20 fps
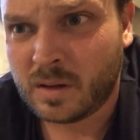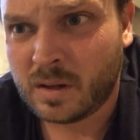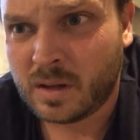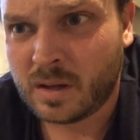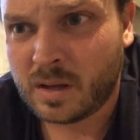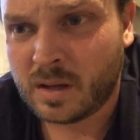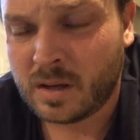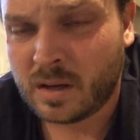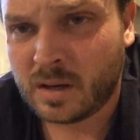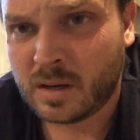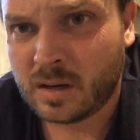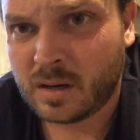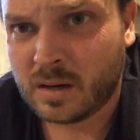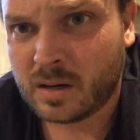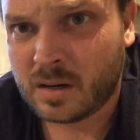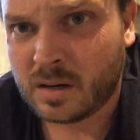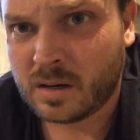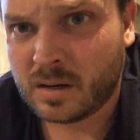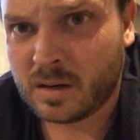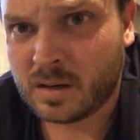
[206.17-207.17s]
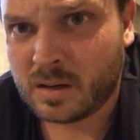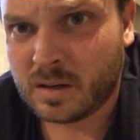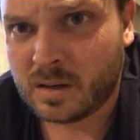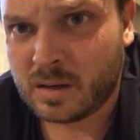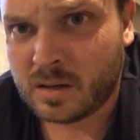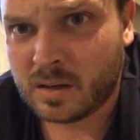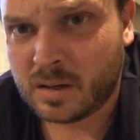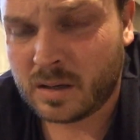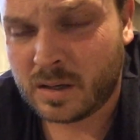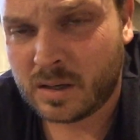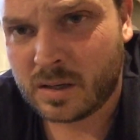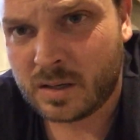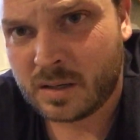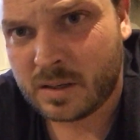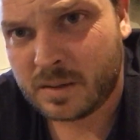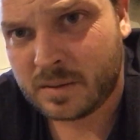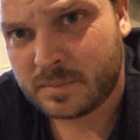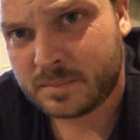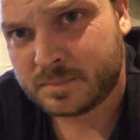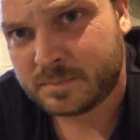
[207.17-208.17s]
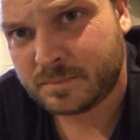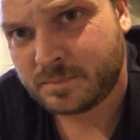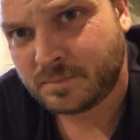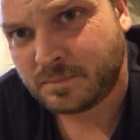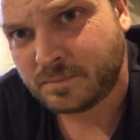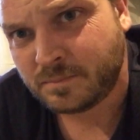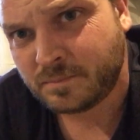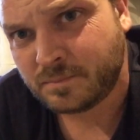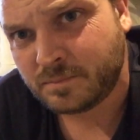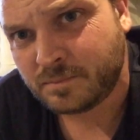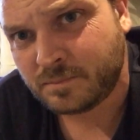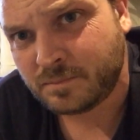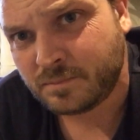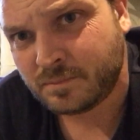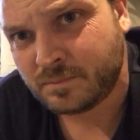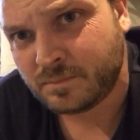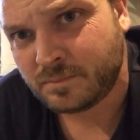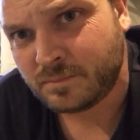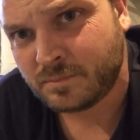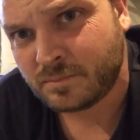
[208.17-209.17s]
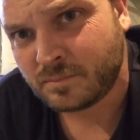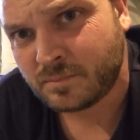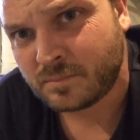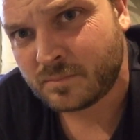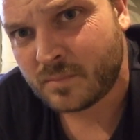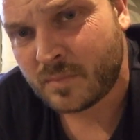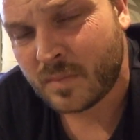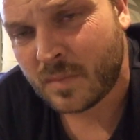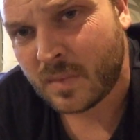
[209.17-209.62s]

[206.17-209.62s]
(no one is talking)